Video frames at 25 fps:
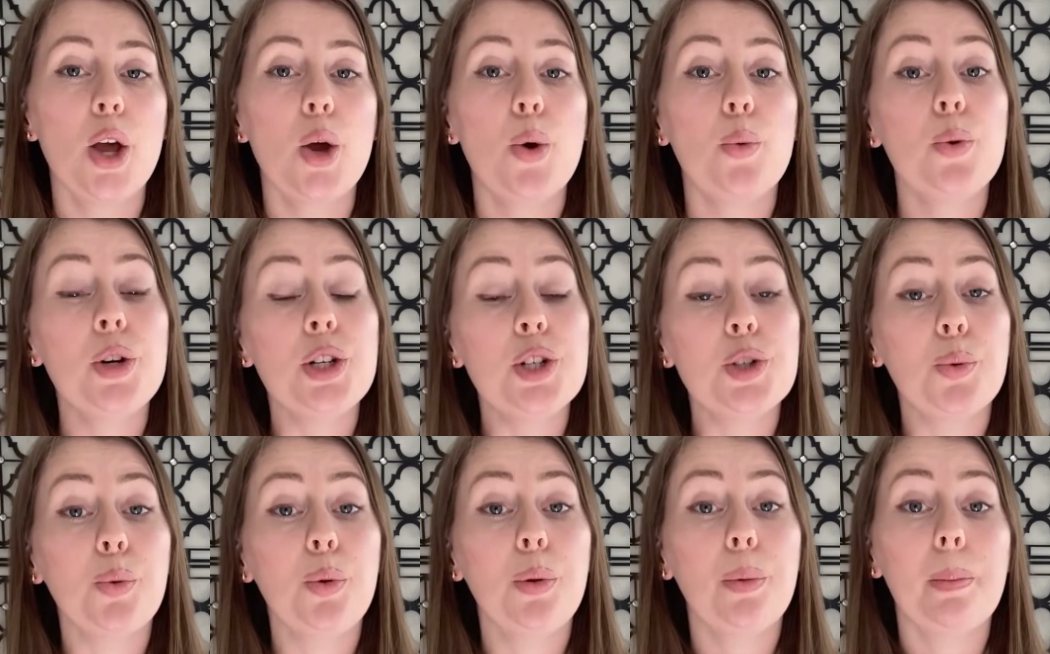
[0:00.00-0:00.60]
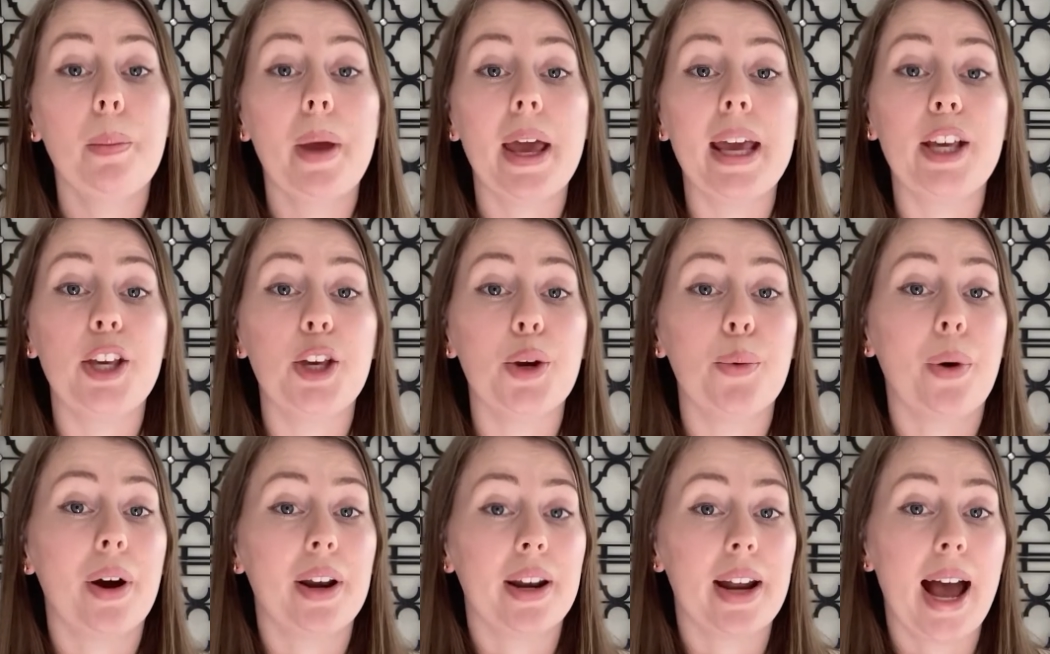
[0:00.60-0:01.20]
which will make
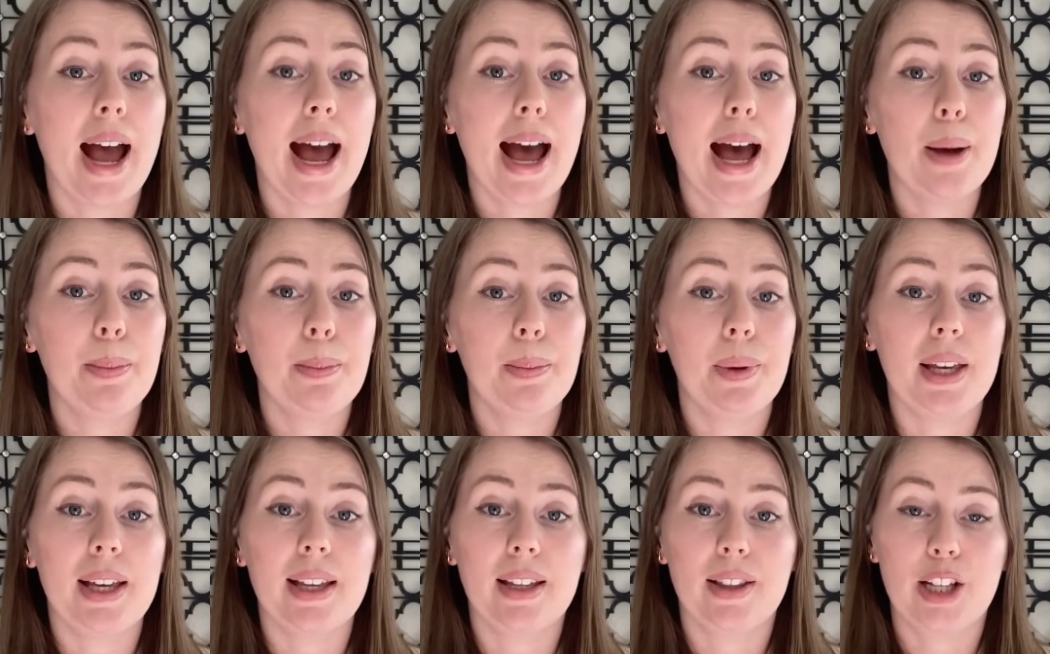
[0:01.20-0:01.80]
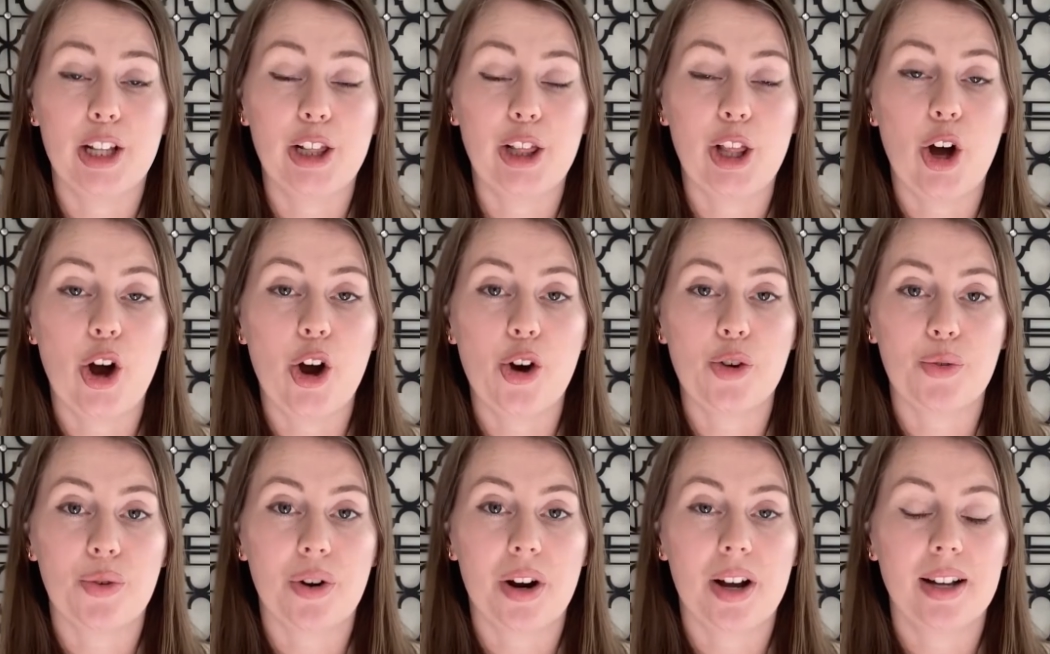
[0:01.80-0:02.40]
you unhappy in the
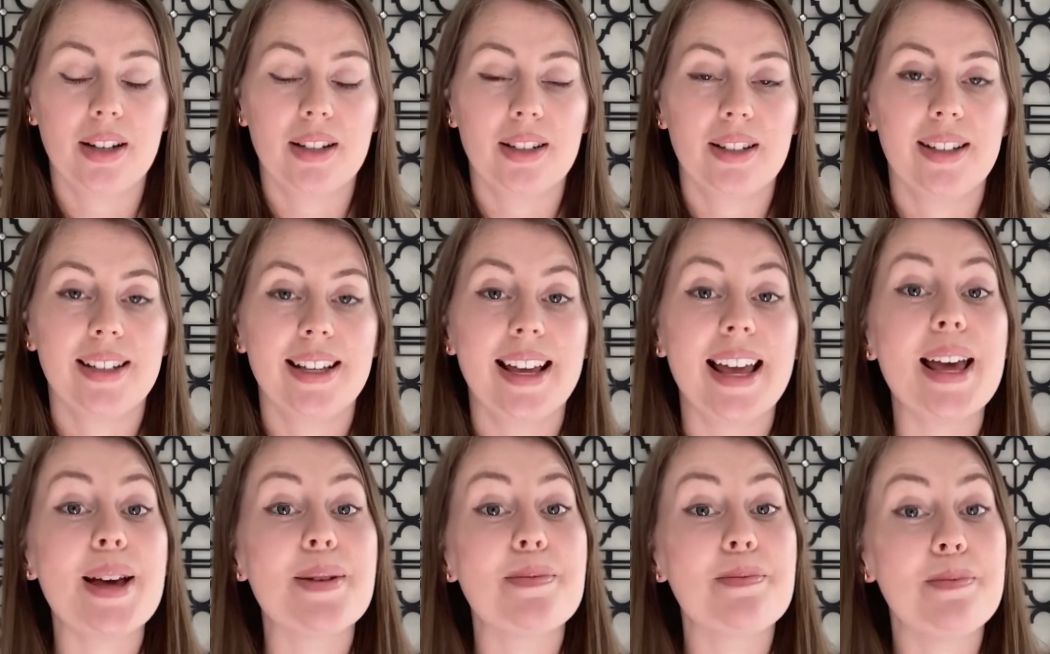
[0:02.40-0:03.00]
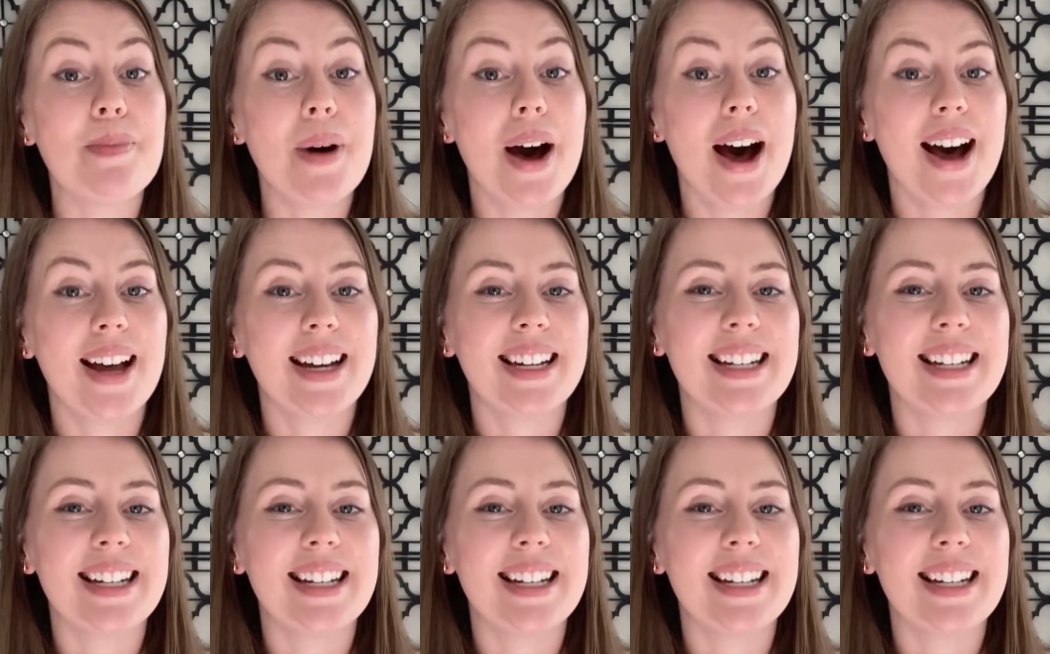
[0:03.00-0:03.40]
long run, but